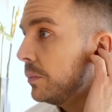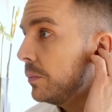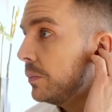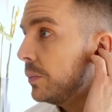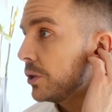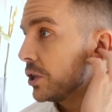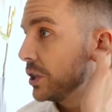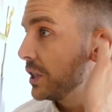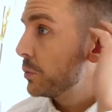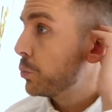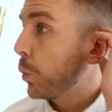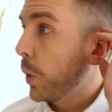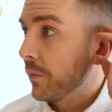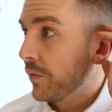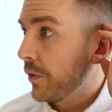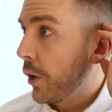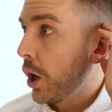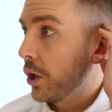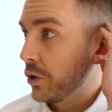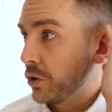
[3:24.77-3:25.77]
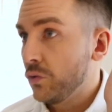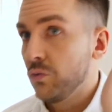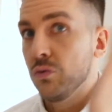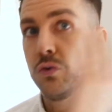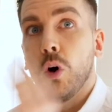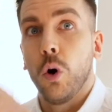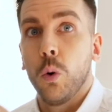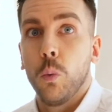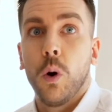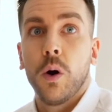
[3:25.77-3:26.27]
Because it's one, I do
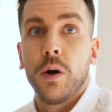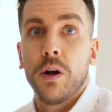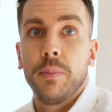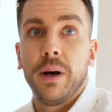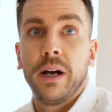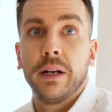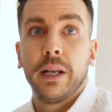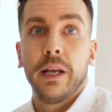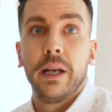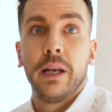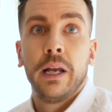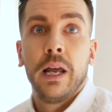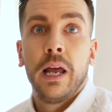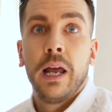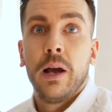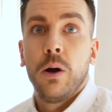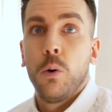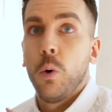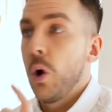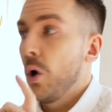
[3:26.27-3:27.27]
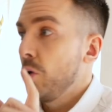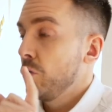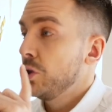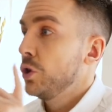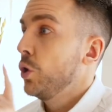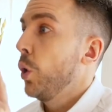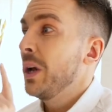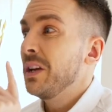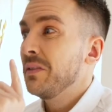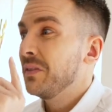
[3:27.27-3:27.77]
not worry about it. But
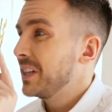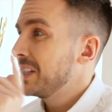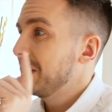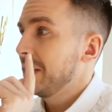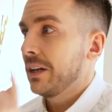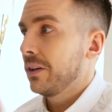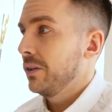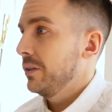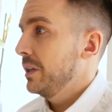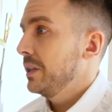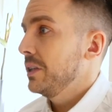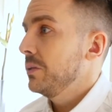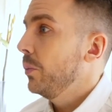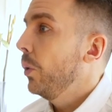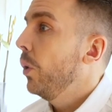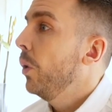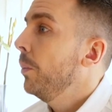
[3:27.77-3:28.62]
not even a second anymore.